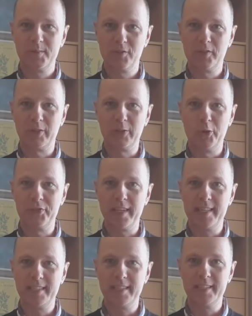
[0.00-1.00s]
of the
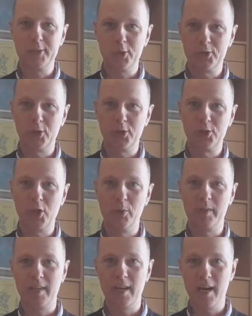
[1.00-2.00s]
contest is also
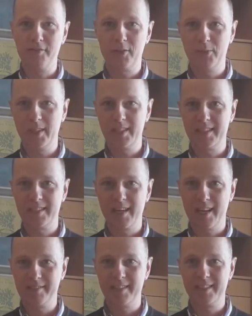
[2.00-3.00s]
showed afterwards,
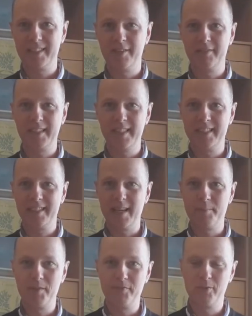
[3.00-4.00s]
after the seventies
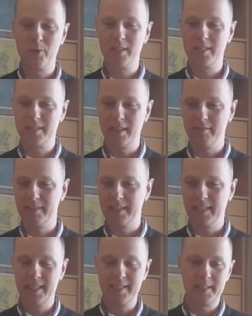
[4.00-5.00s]
and before the
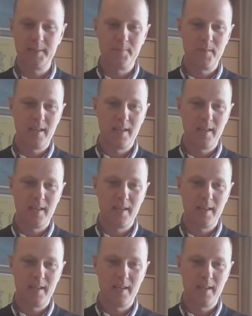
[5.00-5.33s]
seventies.